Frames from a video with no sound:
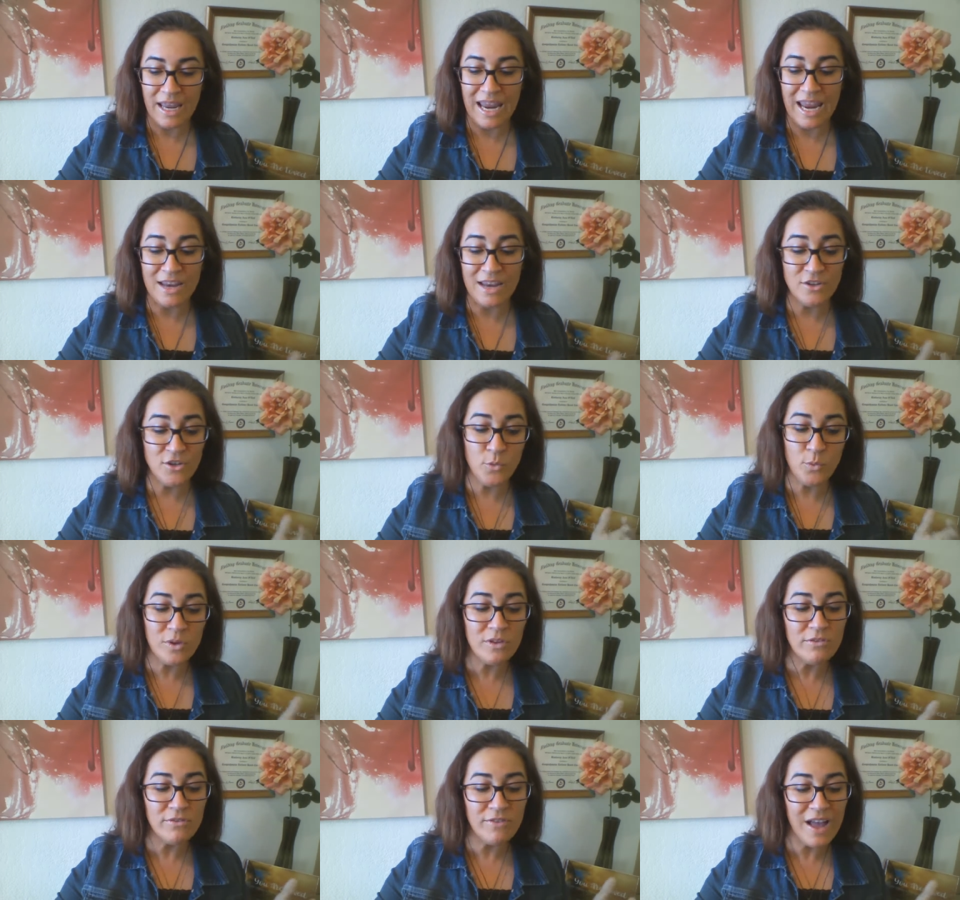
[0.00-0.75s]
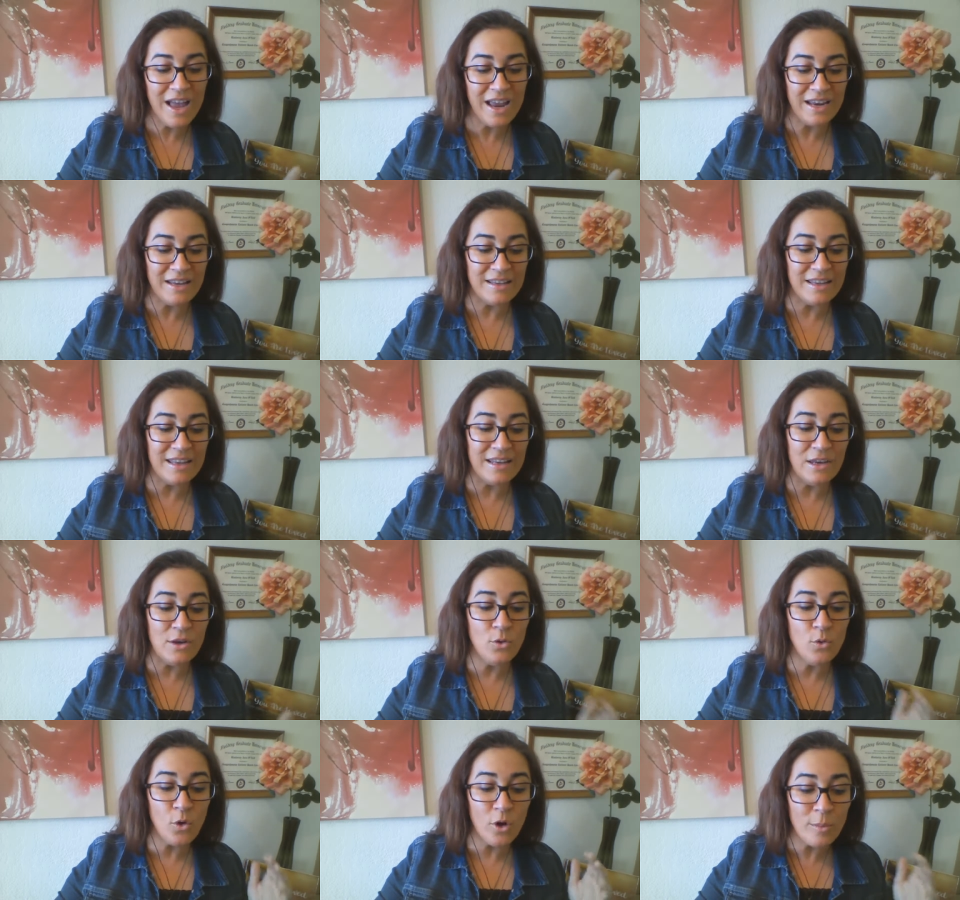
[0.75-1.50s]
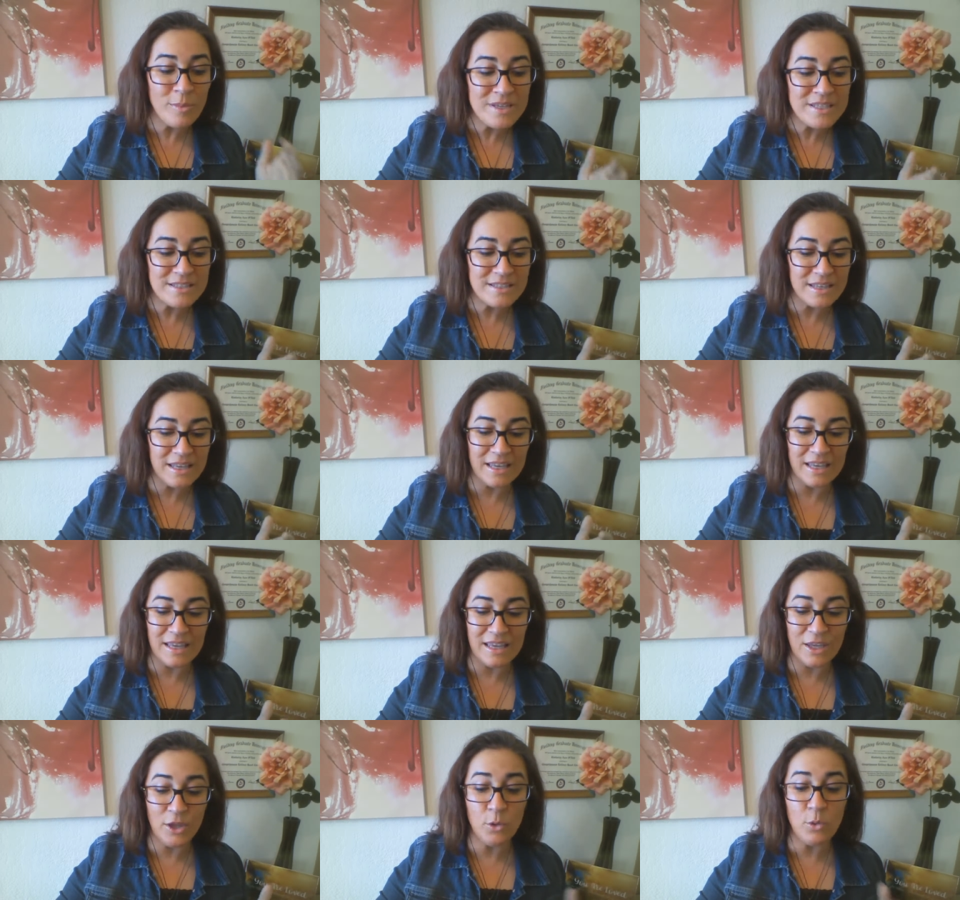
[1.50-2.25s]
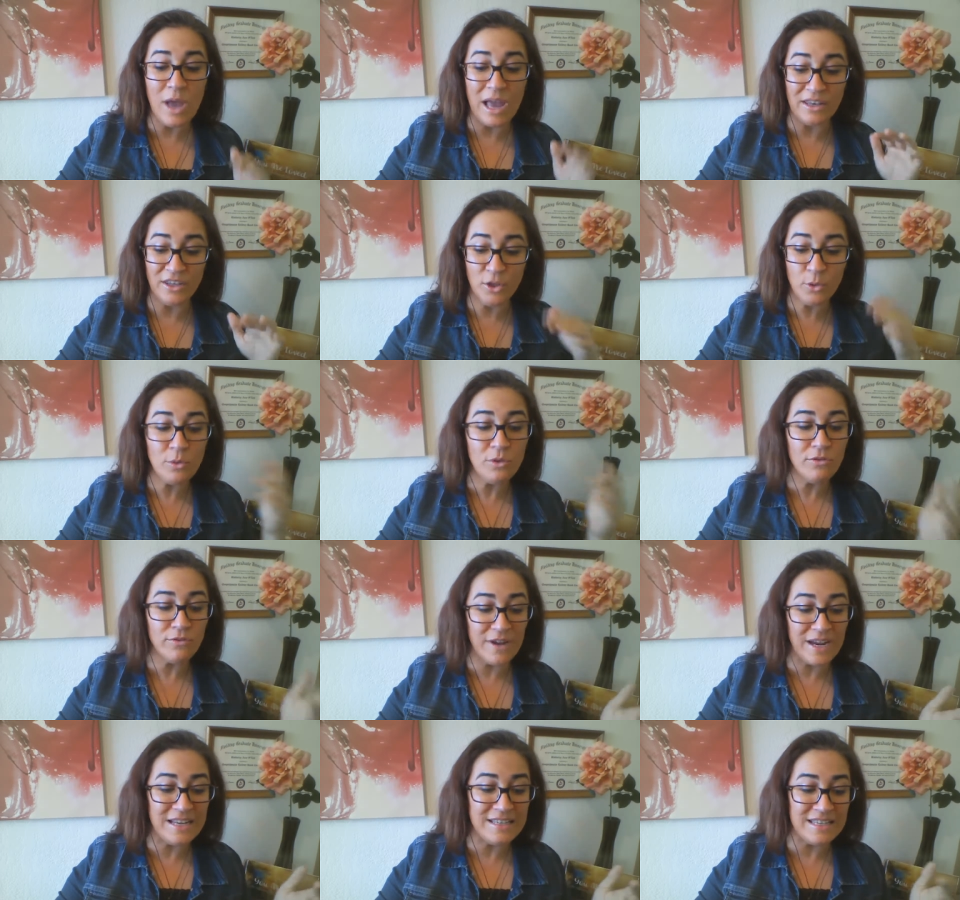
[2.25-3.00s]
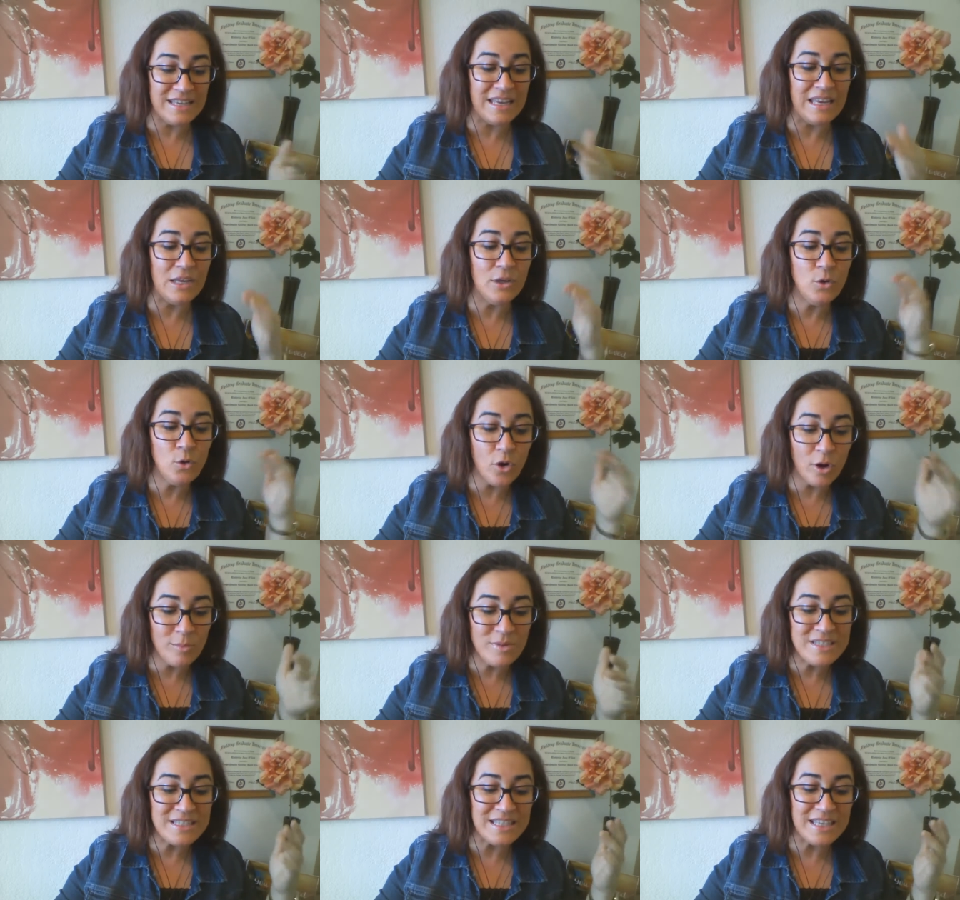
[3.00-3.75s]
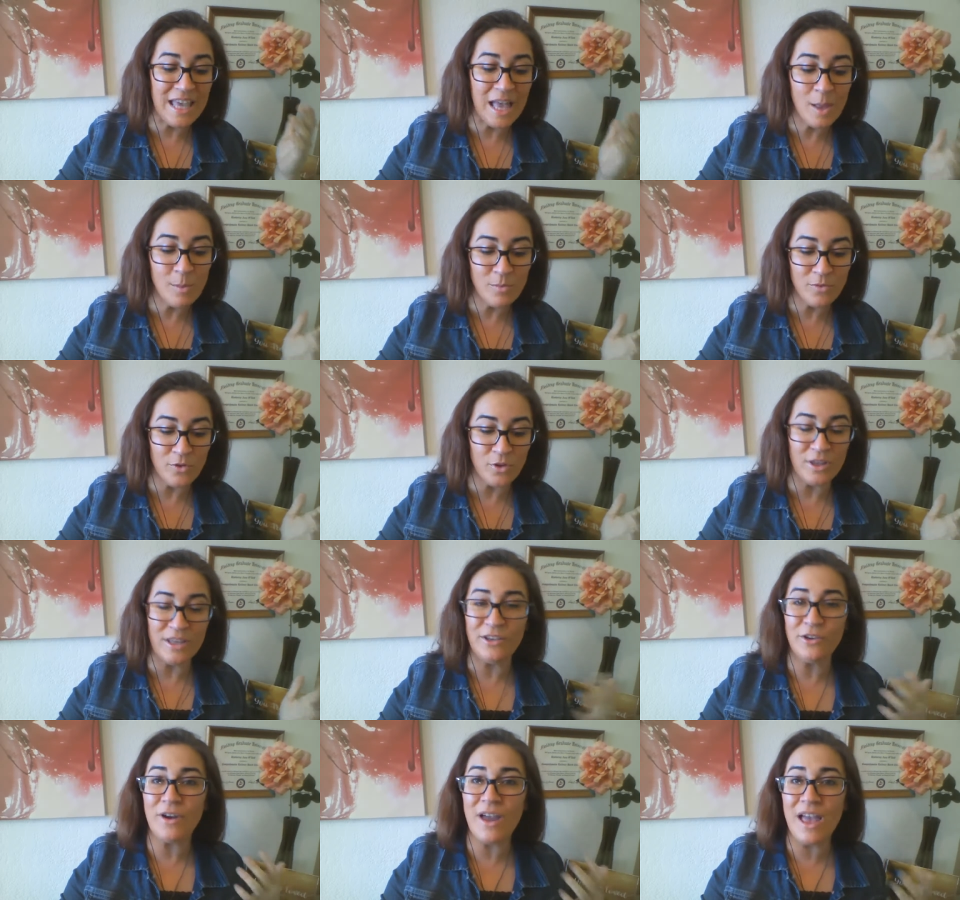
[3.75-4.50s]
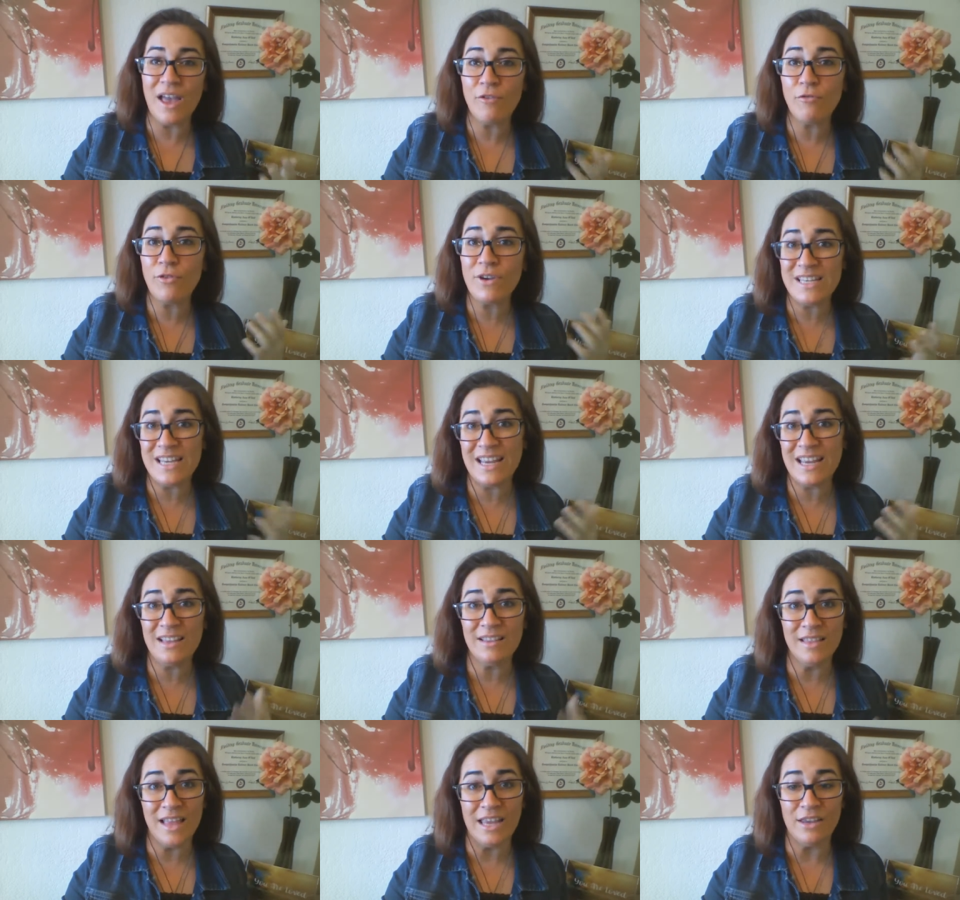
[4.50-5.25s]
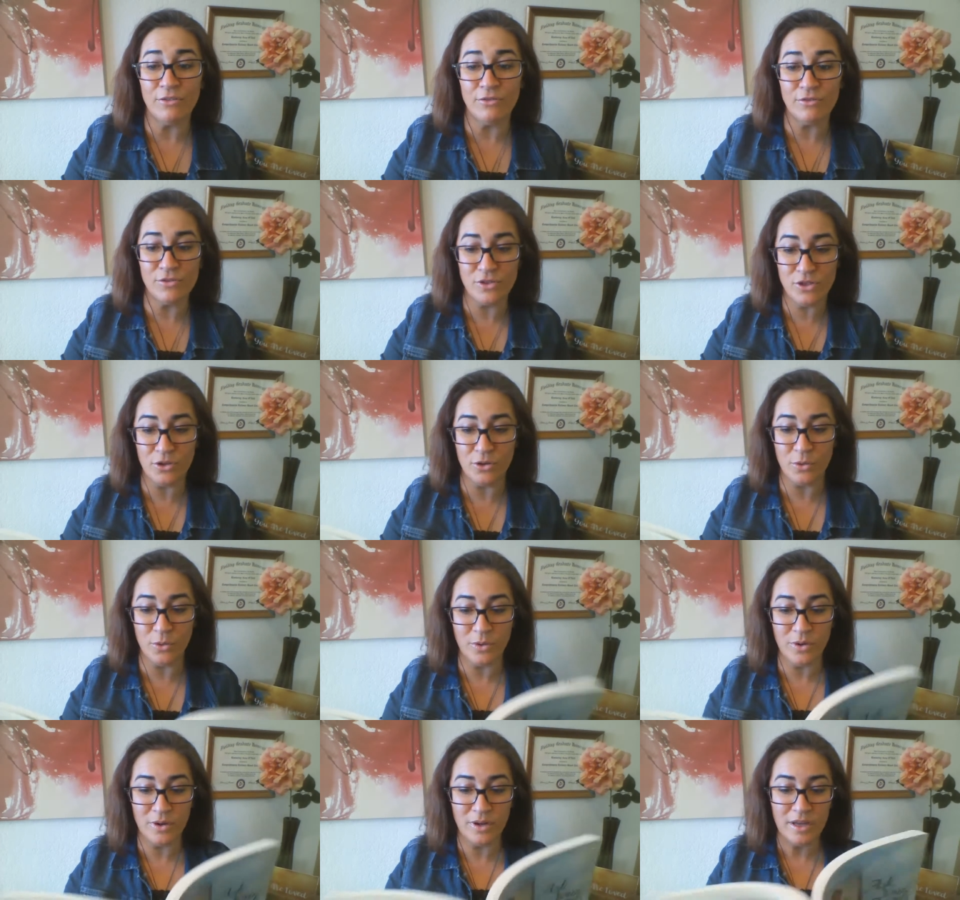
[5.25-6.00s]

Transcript: and you will find it enormous you and you will find it enormously helpful in your everyday life too.